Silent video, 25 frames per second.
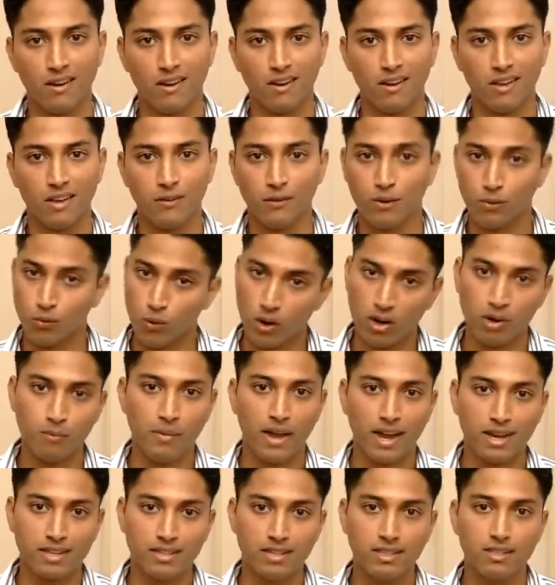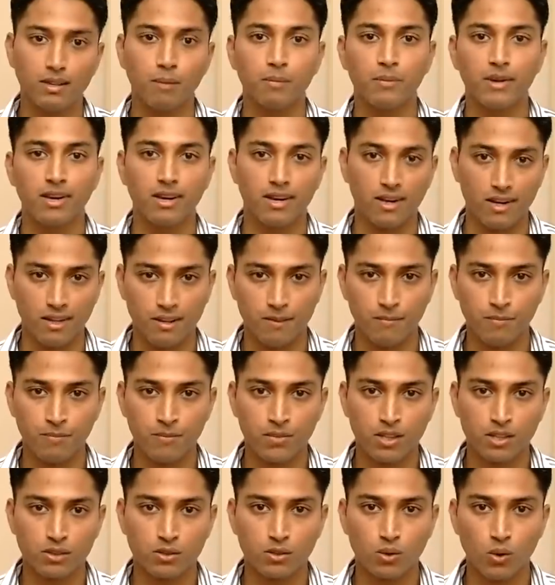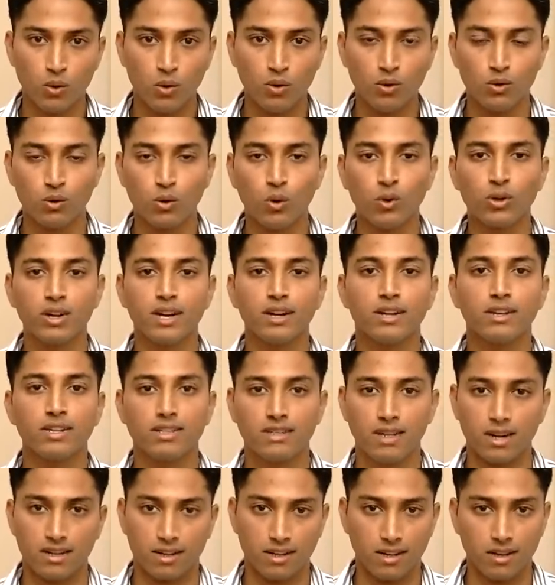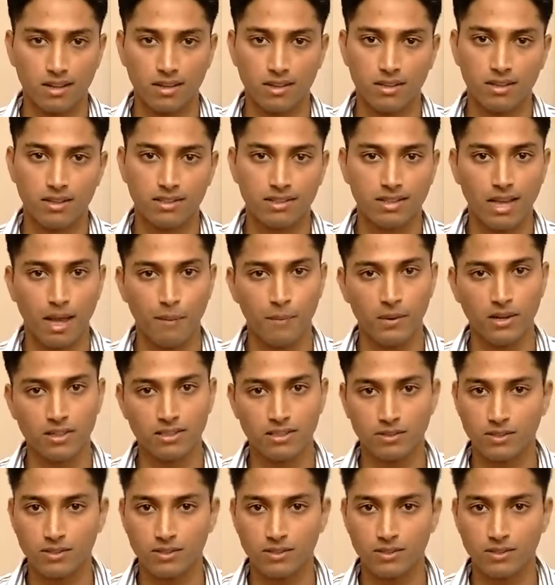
even one magazine completely. So don't get disheartened. This happens